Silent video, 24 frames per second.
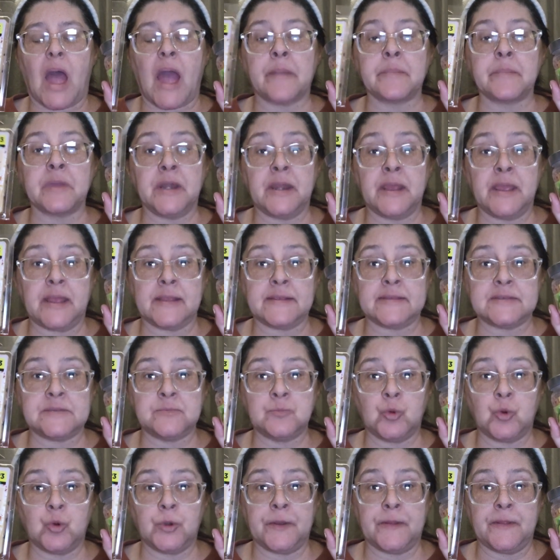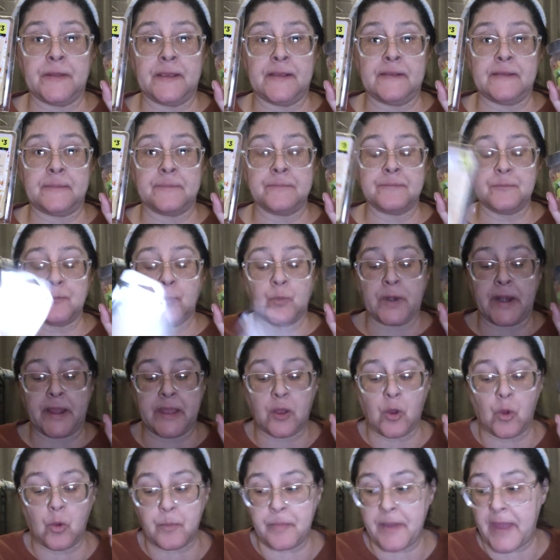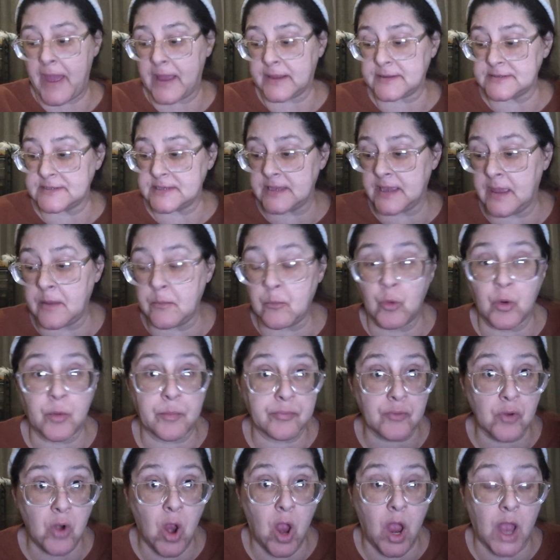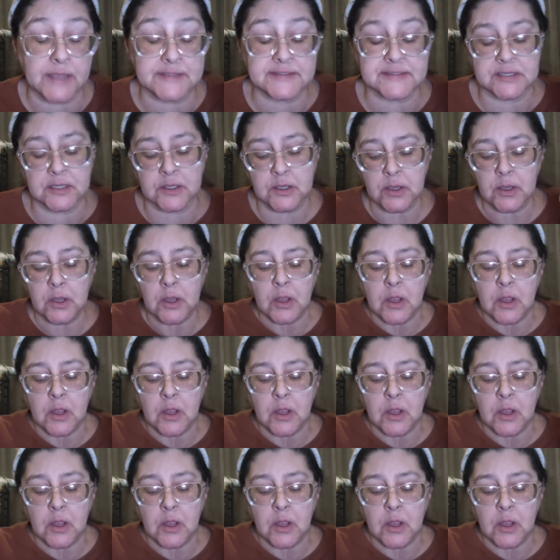going to get some more of these when I go back to get more bras.